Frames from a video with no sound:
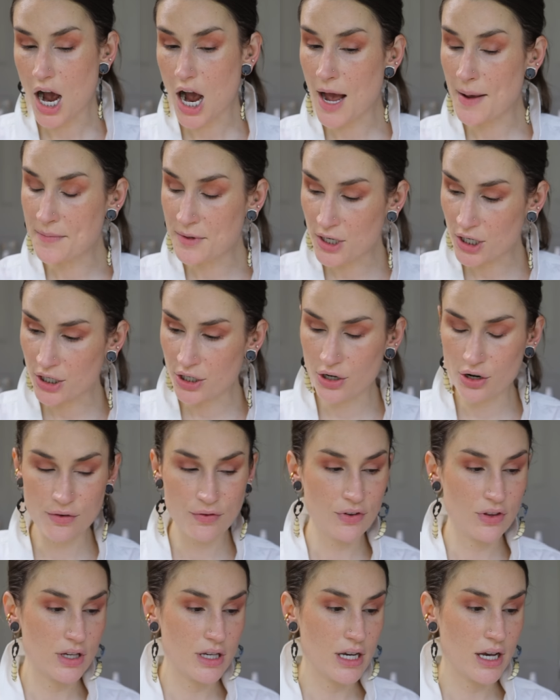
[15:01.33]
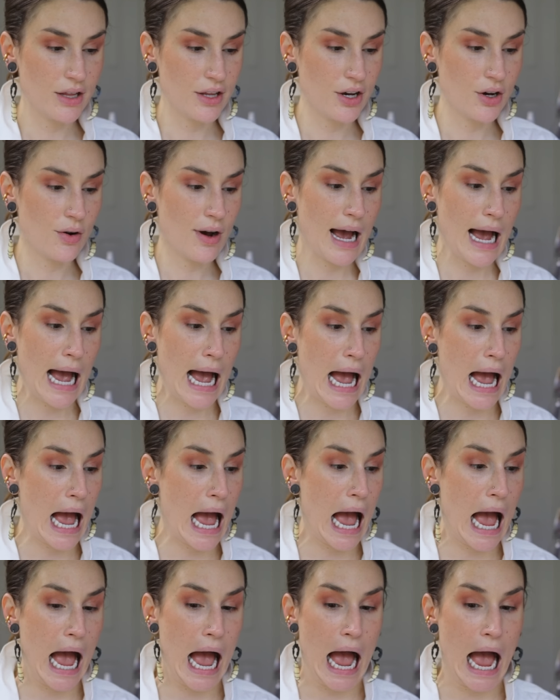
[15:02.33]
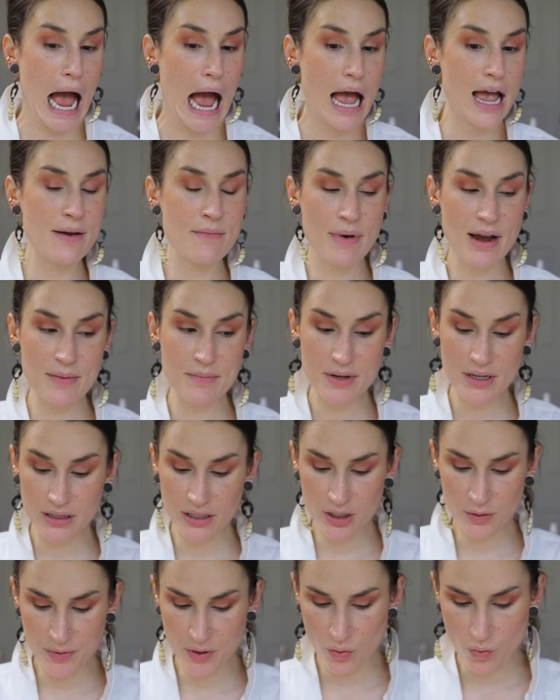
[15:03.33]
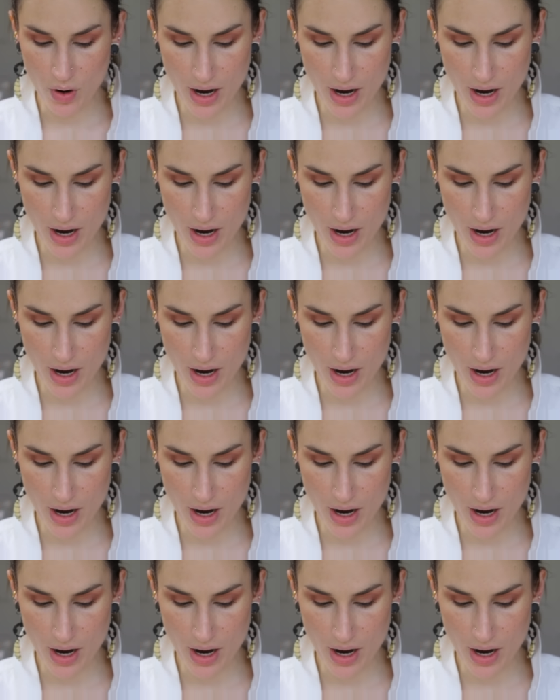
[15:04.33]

I'm gonna go for the yellow. It might be a little bit